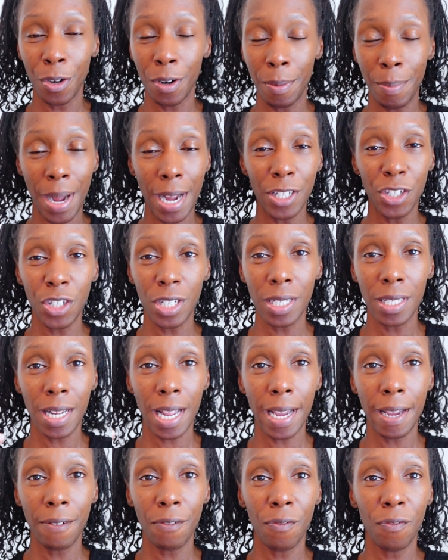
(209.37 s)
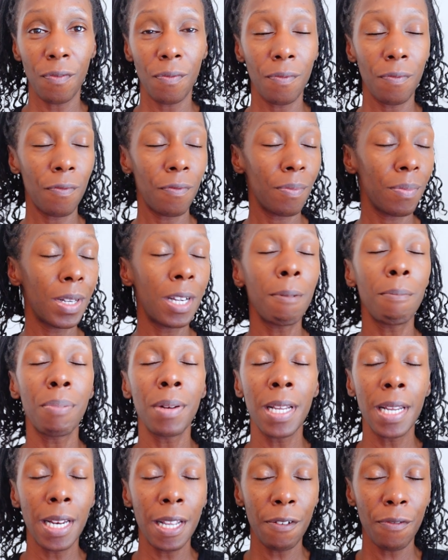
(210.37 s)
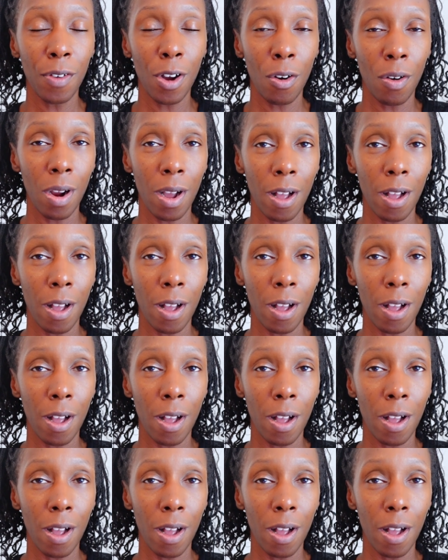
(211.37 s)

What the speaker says: or am I just like completely far